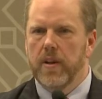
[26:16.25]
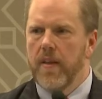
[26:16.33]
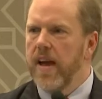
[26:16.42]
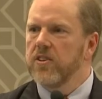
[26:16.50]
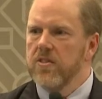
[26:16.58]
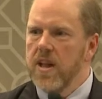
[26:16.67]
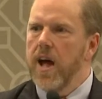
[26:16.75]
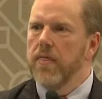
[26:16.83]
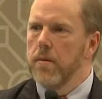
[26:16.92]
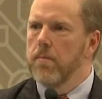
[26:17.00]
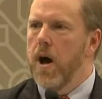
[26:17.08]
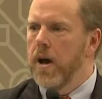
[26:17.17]
And that's
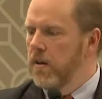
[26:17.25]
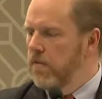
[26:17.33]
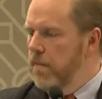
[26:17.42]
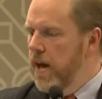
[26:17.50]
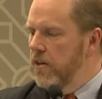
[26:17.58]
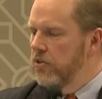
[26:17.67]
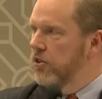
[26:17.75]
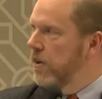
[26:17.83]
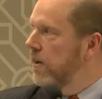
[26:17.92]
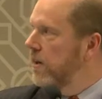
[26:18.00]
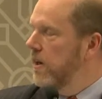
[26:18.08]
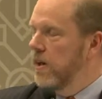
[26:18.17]
not the model of medicine
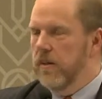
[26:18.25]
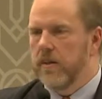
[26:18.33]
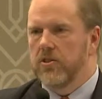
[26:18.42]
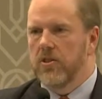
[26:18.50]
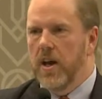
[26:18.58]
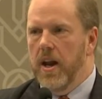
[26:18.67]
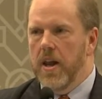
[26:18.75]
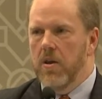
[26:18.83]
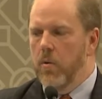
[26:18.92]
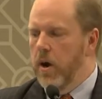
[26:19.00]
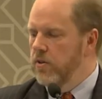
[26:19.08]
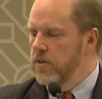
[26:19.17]
that's done
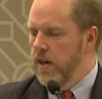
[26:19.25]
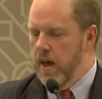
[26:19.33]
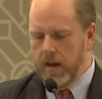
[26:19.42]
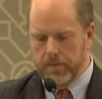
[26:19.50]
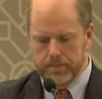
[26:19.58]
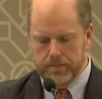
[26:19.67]
anywhere today.